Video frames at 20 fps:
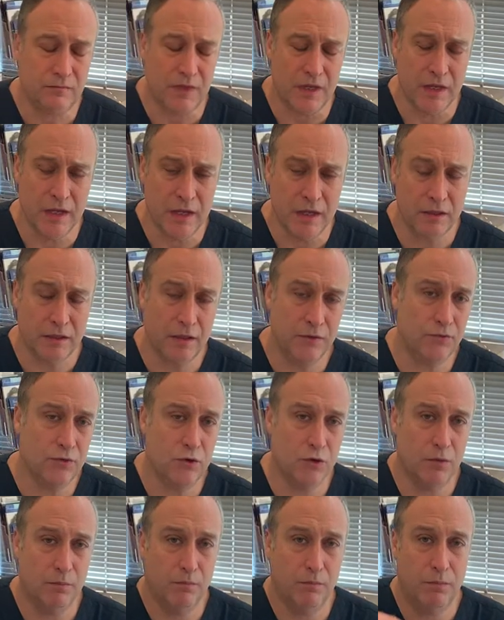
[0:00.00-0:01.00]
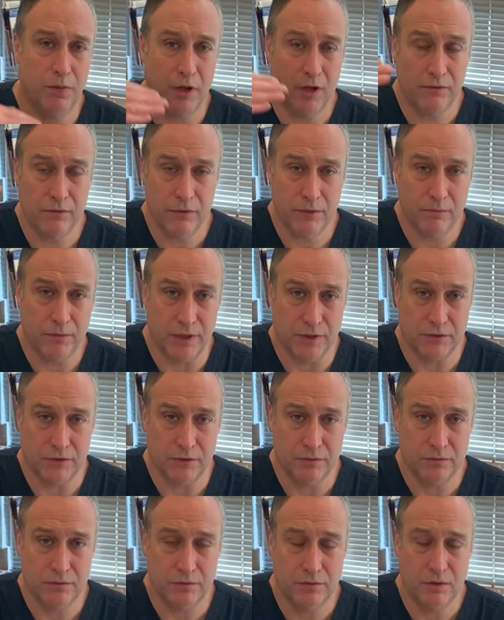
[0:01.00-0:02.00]
And if you're above the
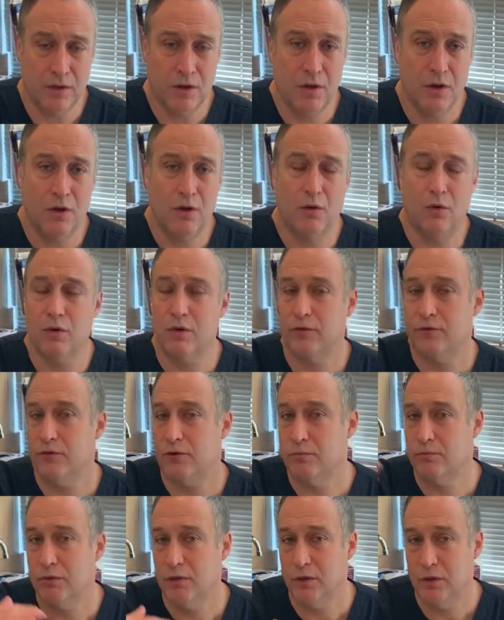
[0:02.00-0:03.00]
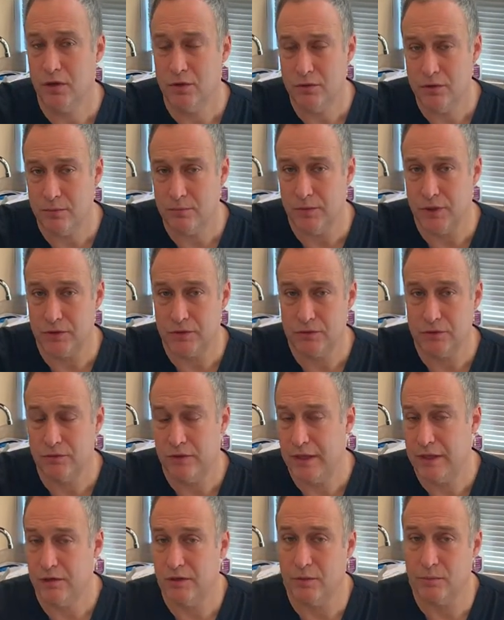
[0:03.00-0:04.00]
muscle or if you're below the muscle,
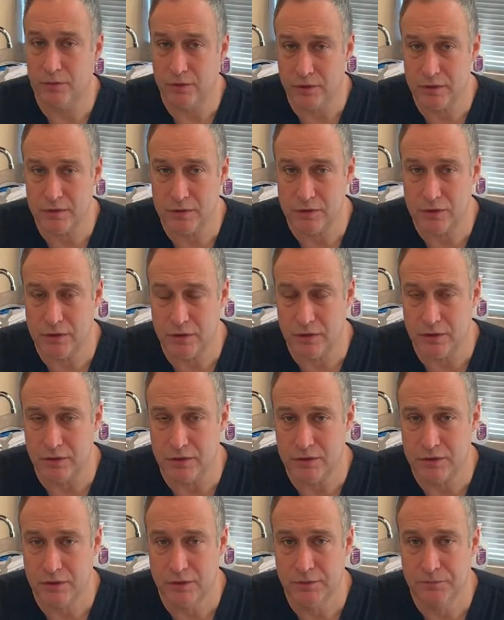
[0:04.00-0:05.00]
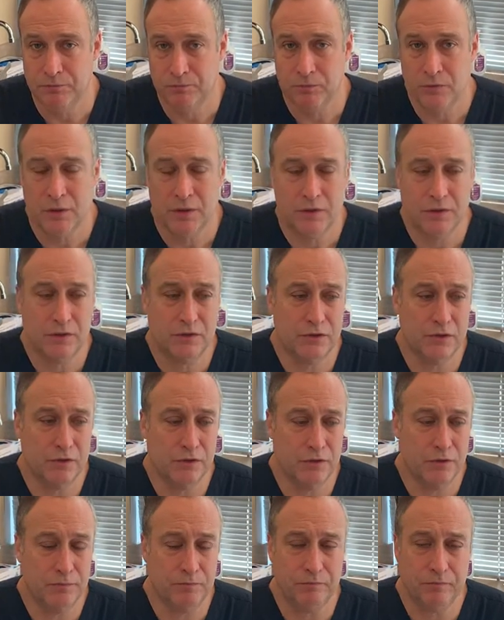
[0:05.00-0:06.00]
that number can change.
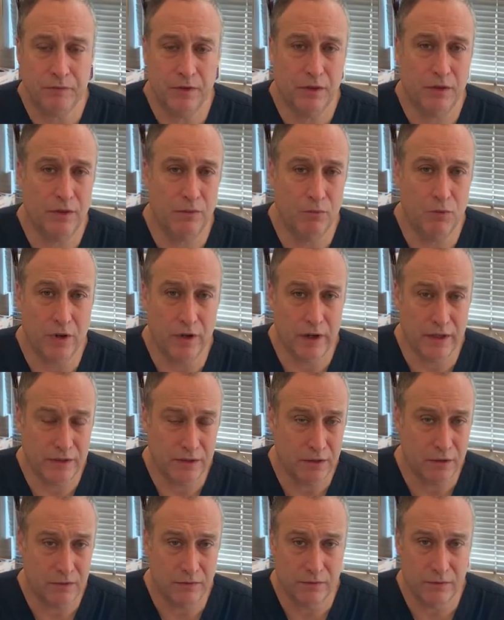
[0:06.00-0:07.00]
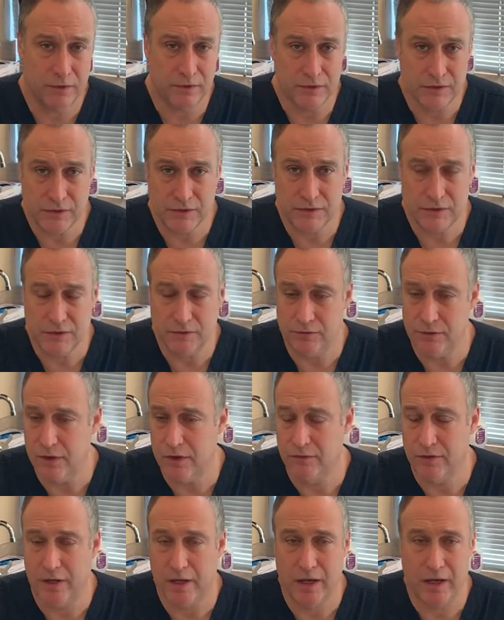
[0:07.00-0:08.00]
So what I tell folks is, if you have
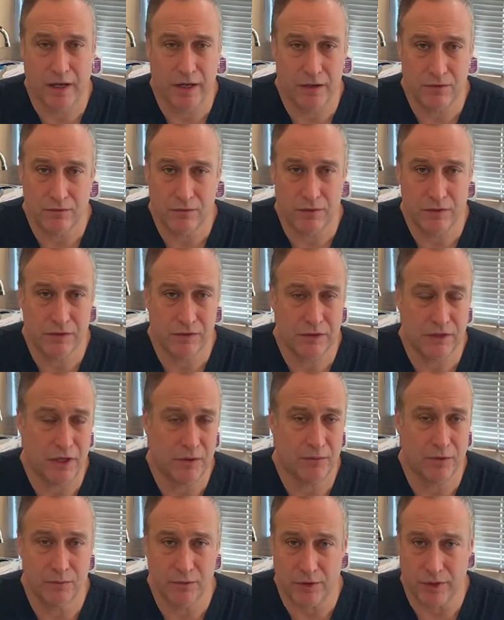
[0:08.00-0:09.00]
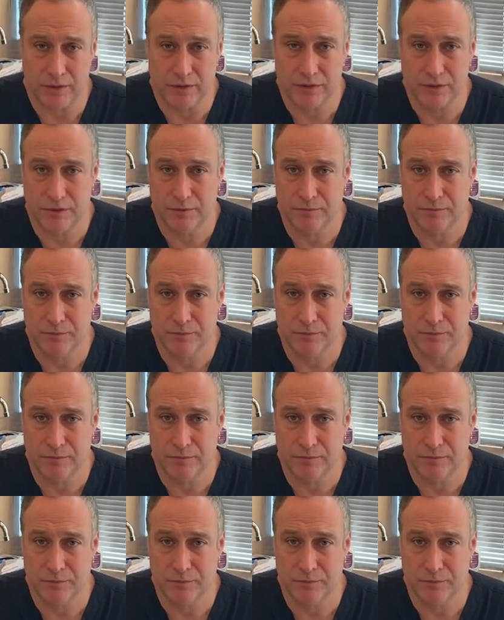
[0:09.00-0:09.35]
a high risk type of breast,